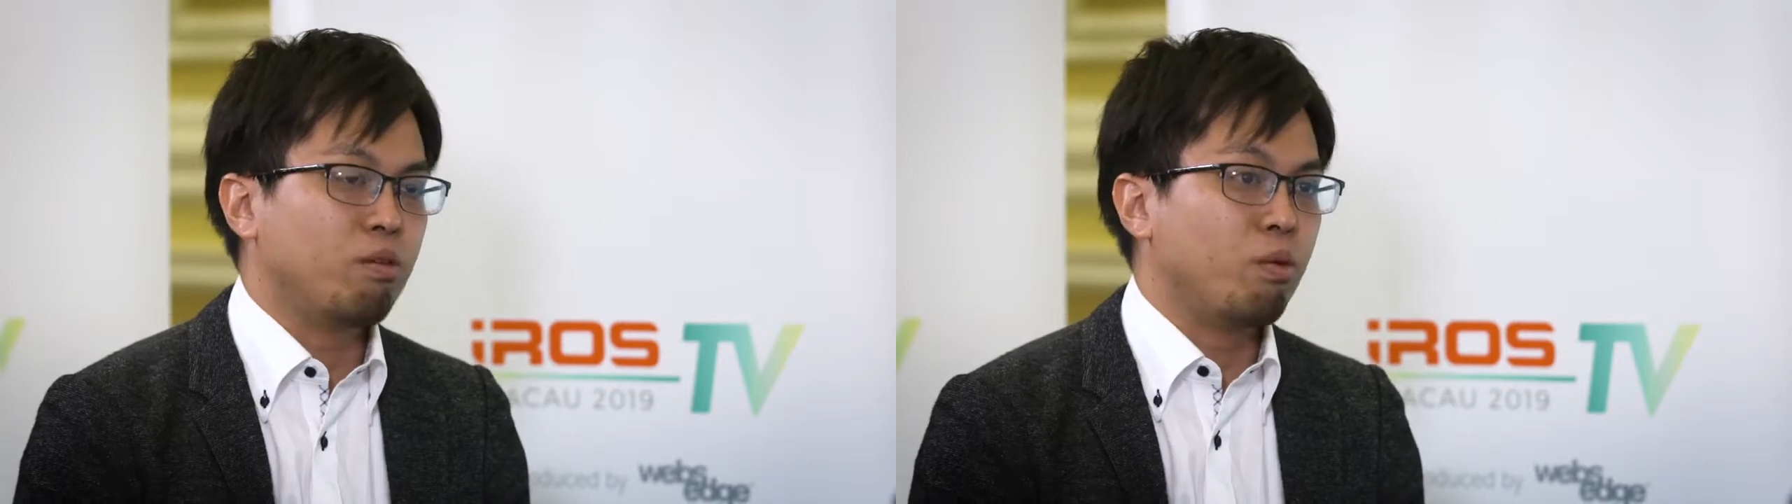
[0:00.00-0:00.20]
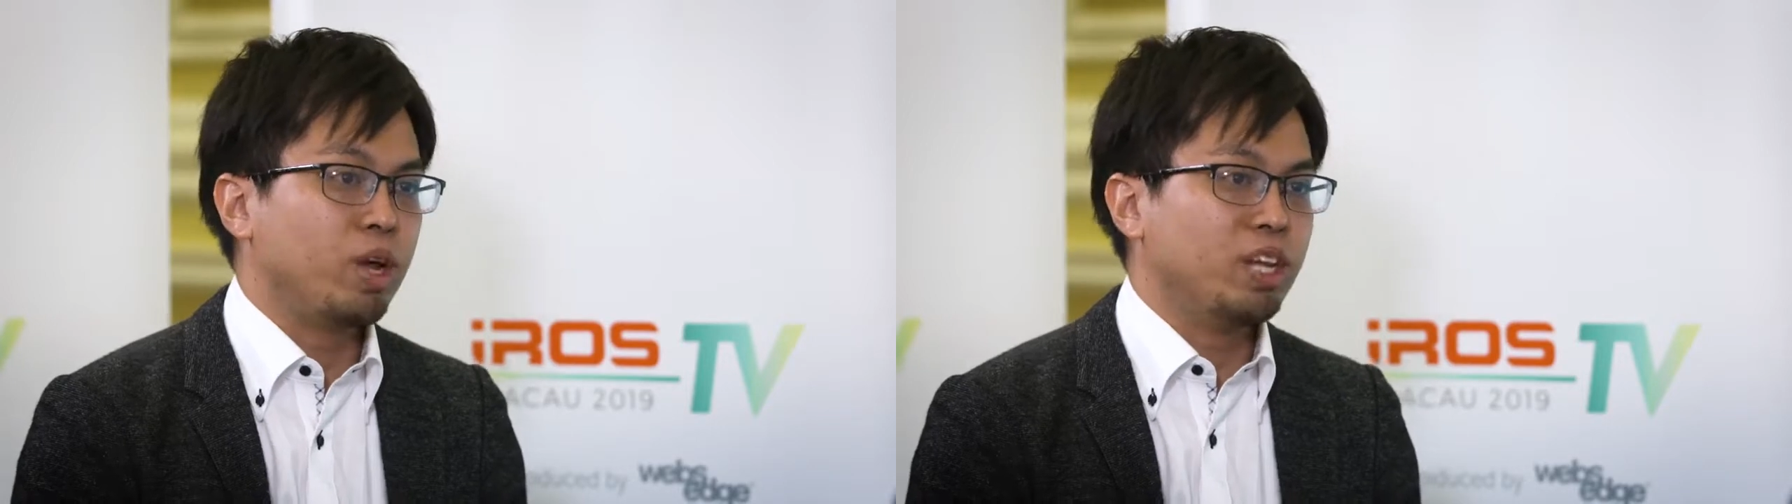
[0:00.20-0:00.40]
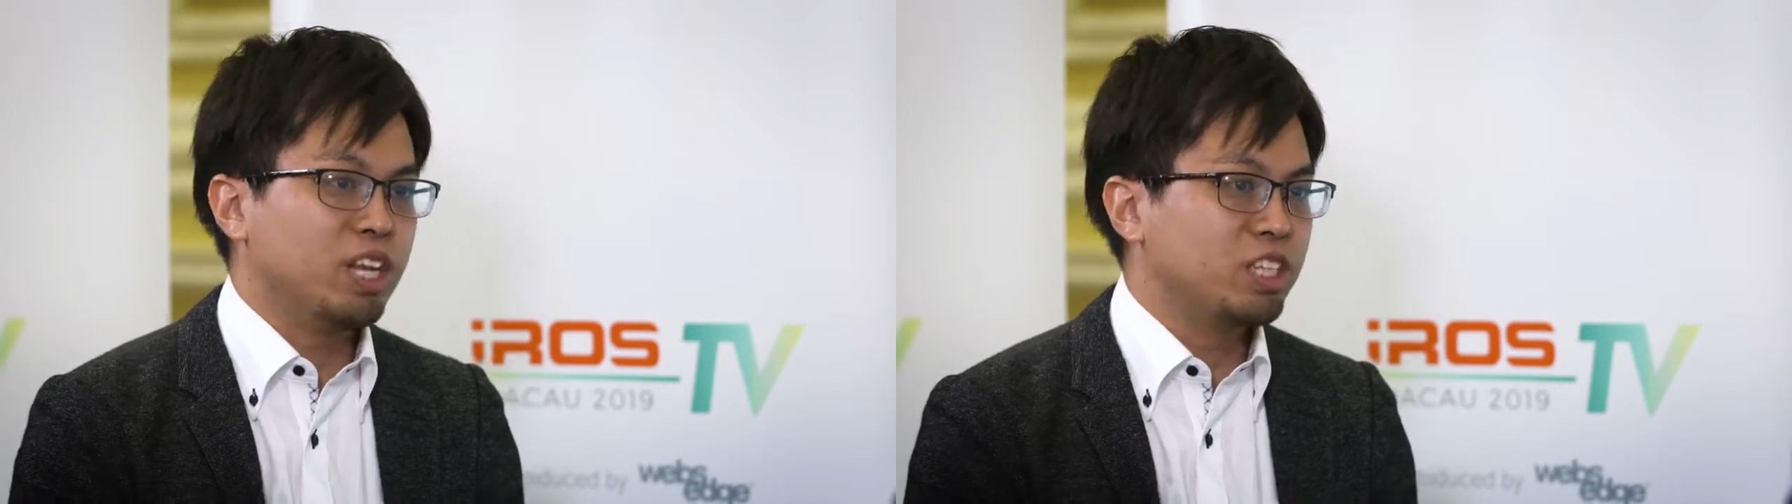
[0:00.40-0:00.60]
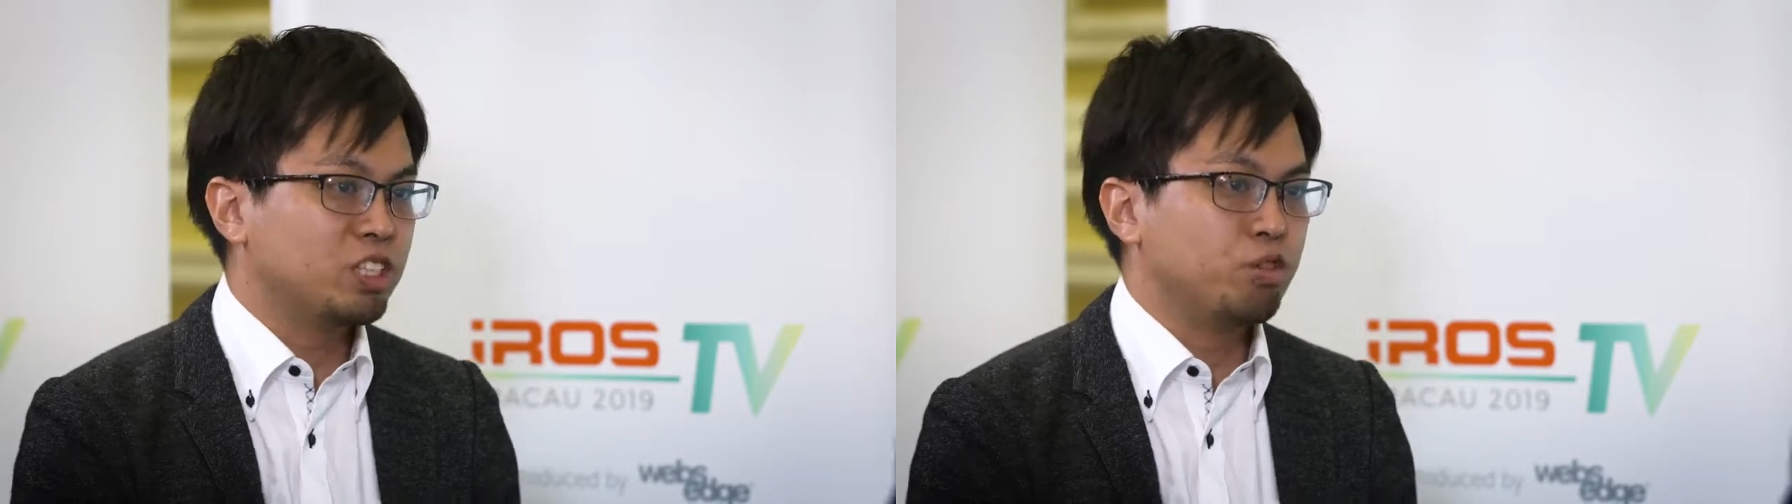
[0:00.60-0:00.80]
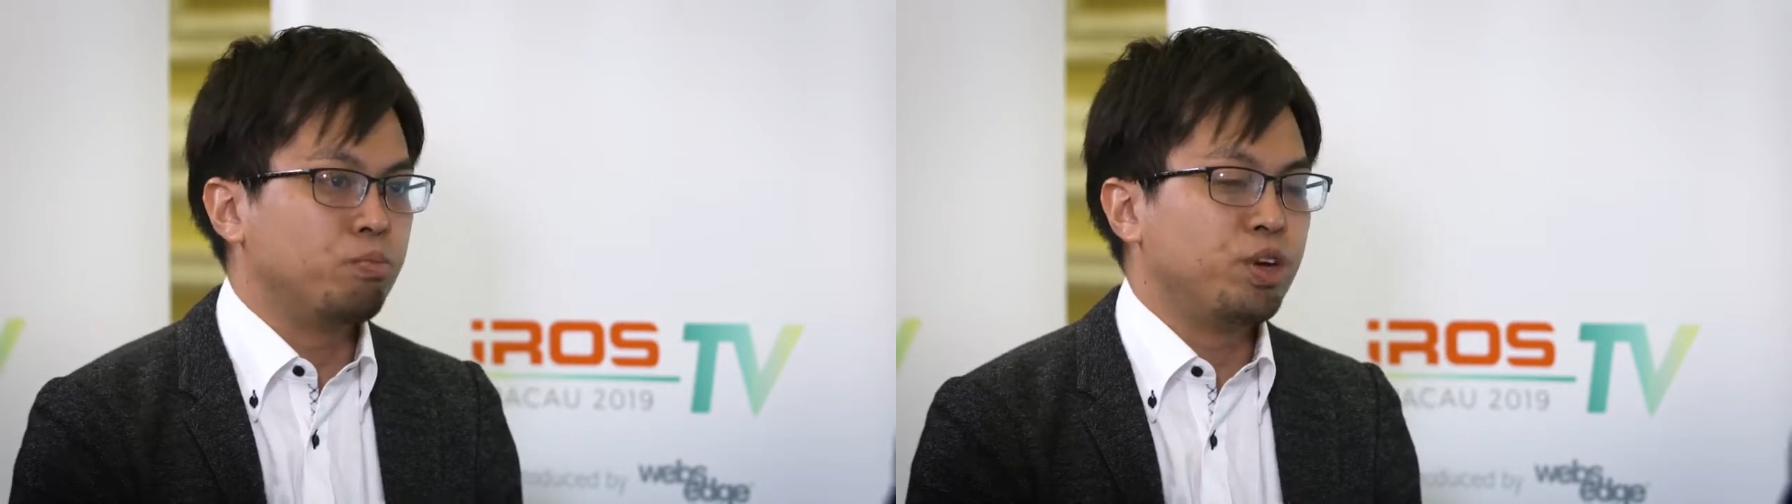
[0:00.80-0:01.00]
we need
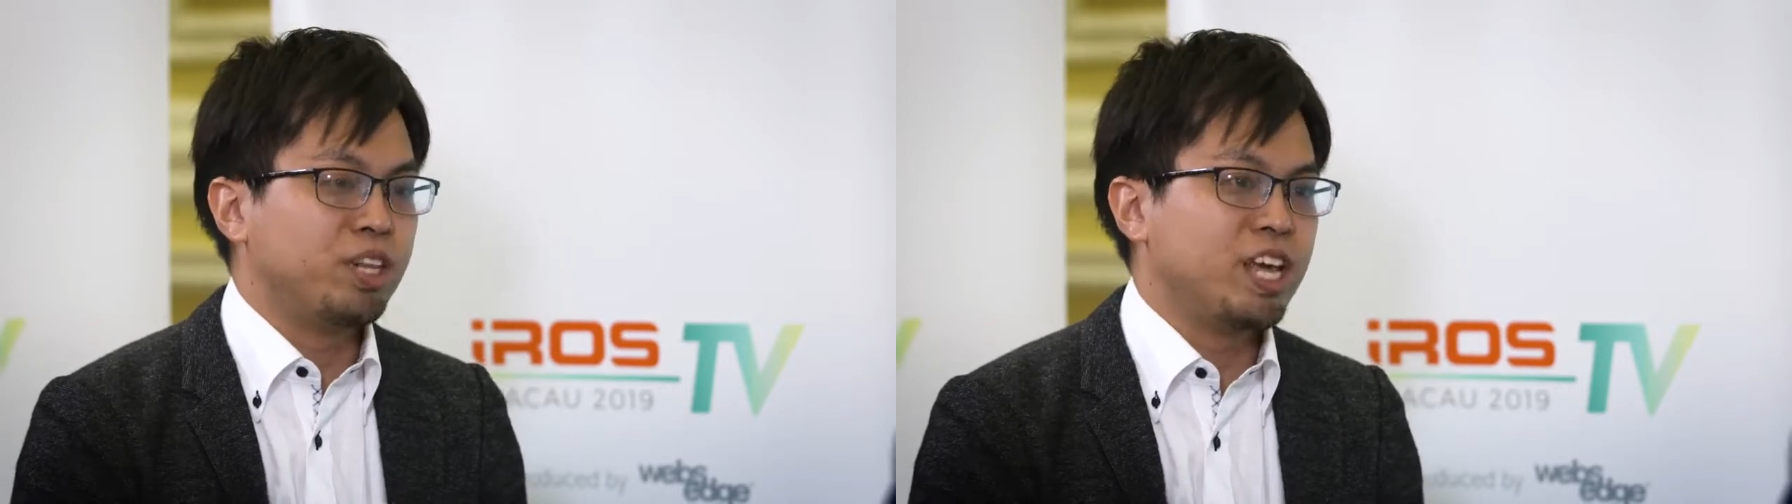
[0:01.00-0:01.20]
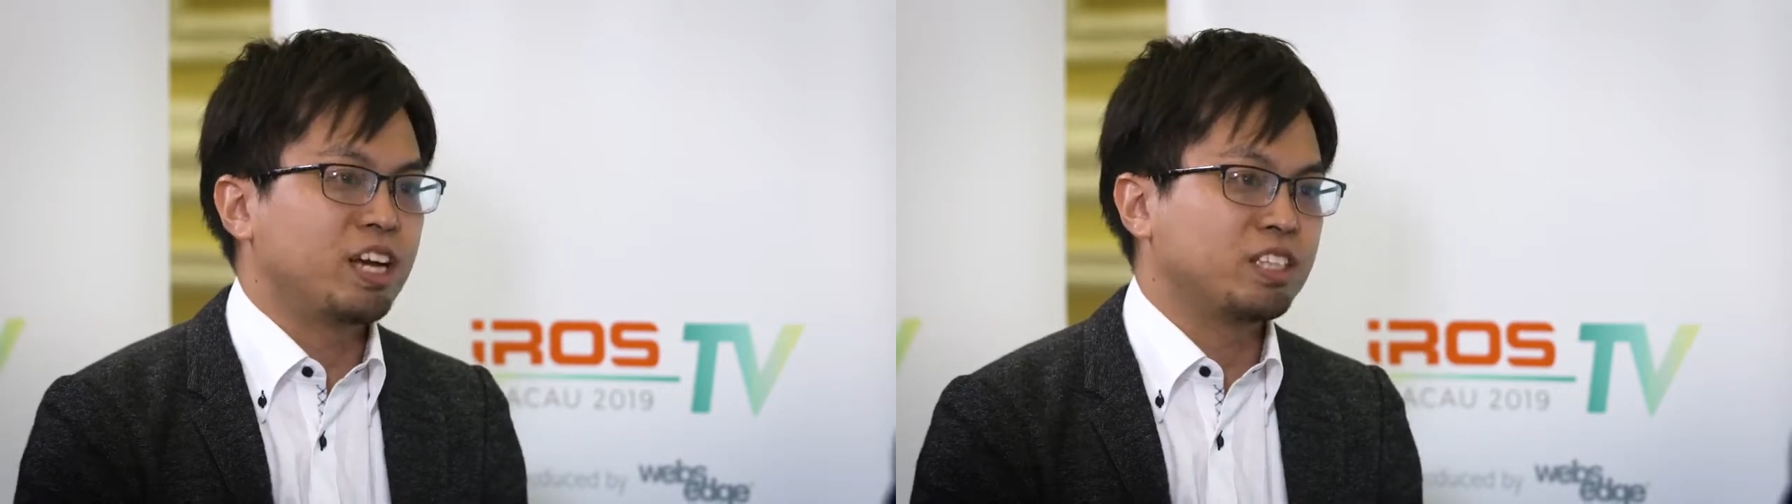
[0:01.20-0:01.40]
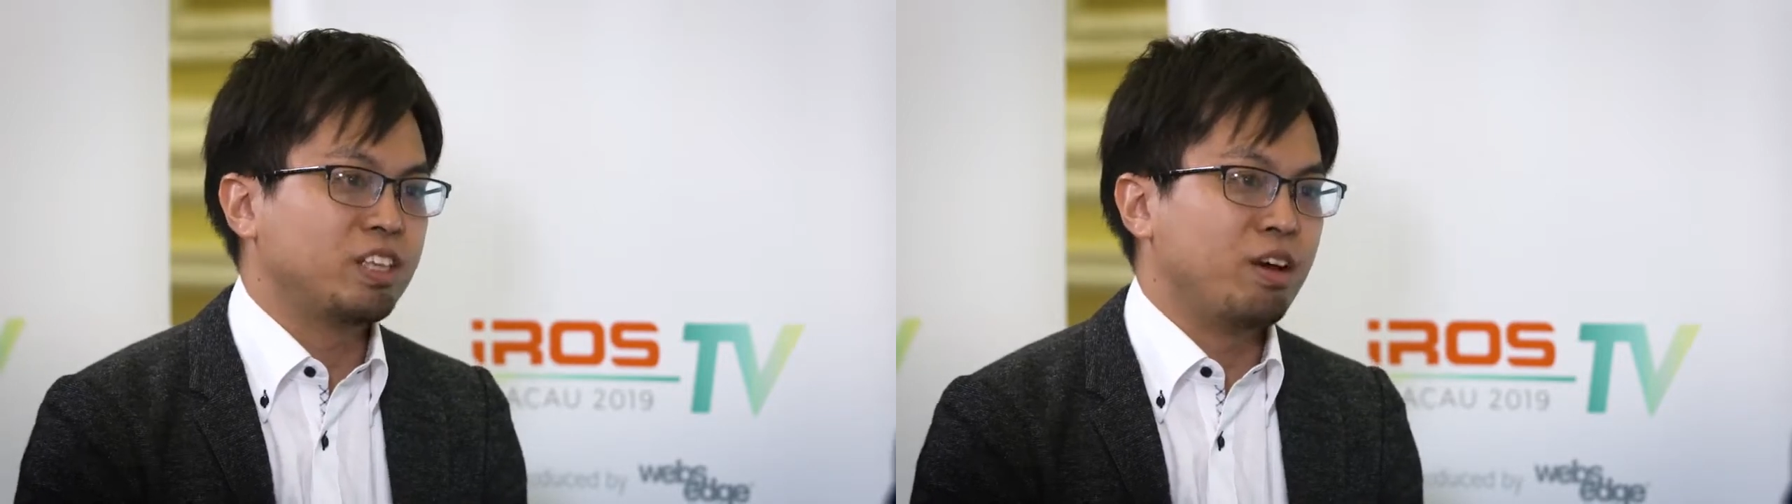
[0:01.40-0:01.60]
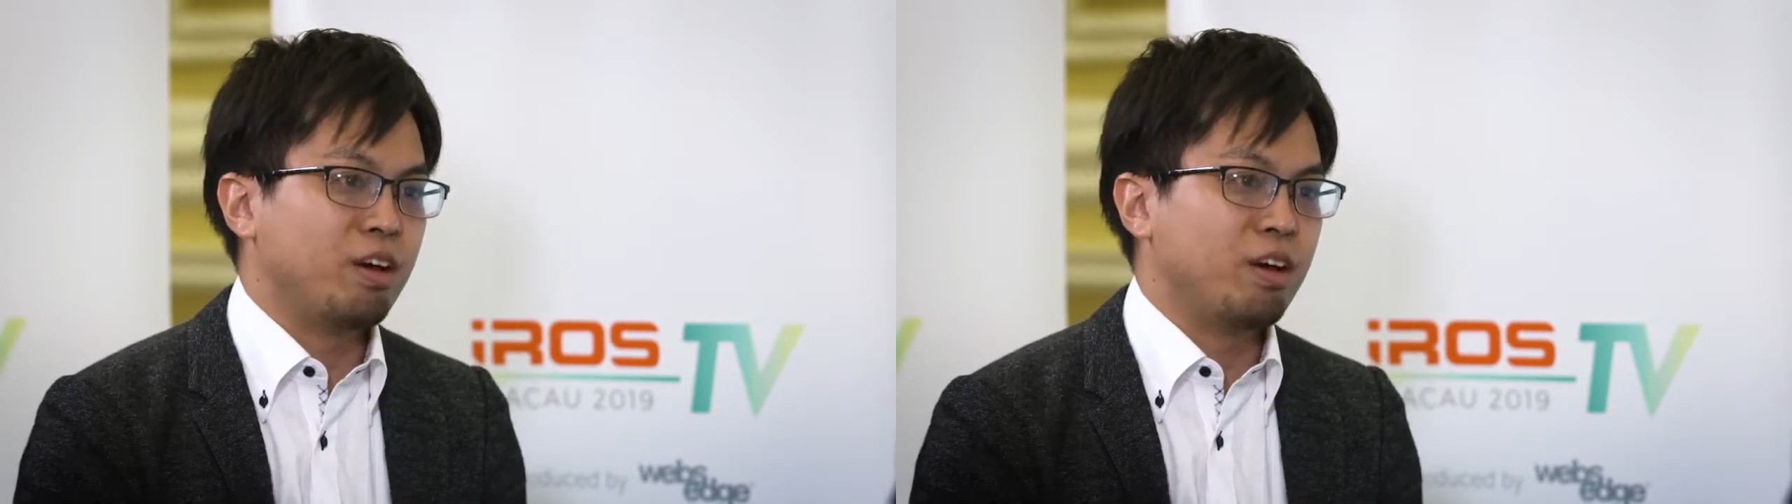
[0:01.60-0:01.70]
to predict